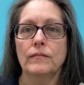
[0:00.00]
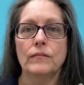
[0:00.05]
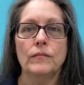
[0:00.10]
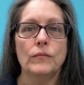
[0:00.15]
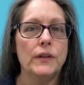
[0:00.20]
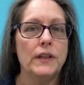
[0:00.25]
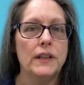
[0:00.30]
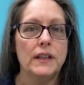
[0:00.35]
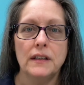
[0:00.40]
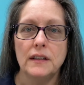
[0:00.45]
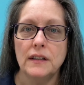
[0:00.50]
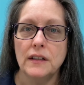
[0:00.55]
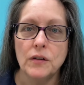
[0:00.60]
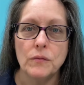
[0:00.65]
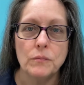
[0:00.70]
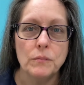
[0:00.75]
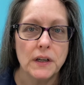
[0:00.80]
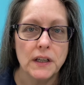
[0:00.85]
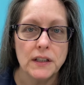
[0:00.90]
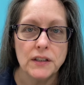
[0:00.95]
We didn't know
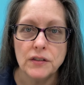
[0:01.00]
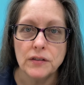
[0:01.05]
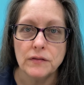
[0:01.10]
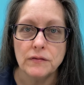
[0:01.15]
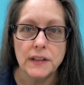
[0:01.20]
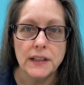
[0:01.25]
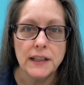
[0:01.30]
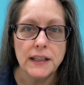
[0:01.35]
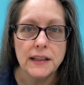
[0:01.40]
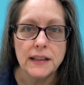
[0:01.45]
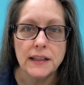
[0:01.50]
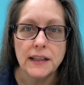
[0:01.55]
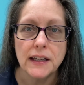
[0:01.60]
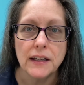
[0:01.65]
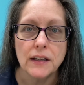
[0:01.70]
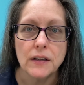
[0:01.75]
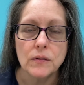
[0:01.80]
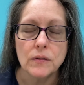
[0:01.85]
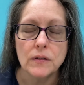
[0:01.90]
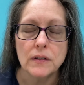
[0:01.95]
much of anything
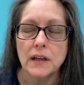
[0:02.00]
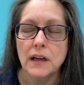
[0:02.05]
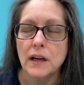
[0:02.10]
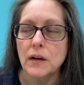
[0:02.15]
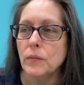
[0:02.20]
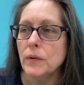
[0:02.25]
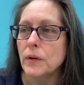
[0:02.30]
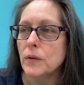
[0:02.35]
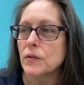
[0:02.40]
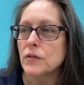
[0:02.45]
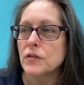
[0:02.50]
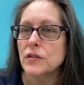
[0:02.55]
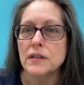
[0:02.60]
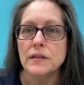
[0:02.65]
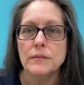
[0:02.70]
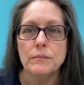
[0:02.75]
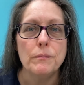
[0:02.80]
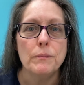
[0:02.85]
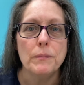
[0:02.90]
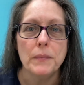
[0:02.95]
going on. We were just
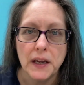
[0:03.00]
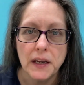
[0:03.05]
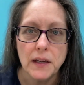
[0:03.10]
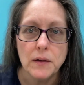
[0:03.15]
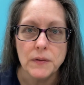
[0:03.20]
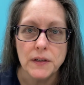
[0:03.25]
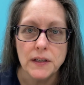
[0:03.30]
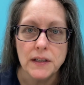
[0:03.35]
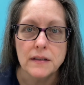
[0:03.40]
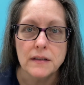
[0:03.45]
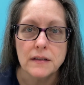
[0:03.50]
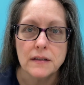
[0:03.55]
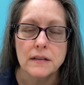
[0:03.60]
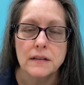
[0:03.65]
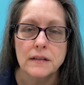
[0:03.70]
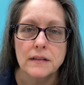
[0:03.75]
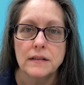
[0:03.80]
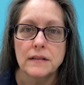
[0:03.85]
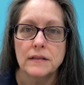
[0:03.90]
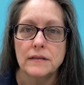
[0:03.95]
babies
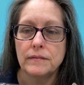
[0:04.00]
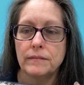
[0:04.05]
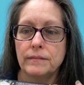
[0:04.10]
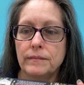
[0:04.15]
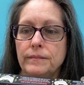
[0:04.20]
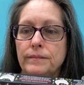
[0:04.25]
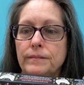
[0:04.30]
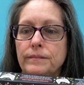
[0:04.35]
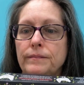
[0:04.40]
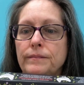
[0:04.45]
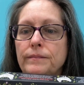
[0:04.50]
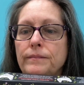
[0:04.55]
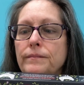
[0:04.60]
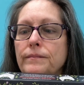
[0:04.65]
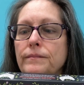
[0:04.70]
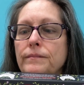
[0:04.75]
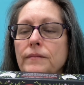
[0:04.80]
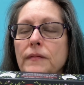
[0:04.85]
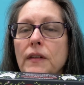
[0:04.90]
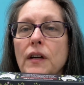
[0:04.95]

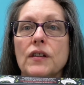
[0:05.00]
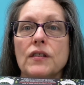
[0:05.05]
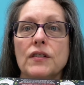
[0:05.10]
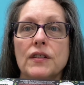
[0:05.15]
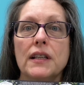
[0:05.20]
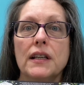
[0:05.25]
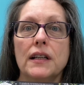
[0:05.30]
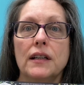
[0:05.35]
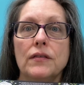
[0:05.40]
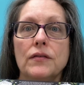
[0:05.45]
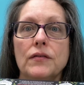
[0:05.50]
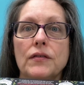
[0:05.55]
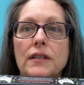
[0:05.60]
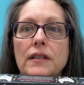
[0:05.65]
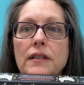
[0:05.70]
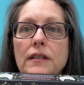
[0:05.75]
ourselves.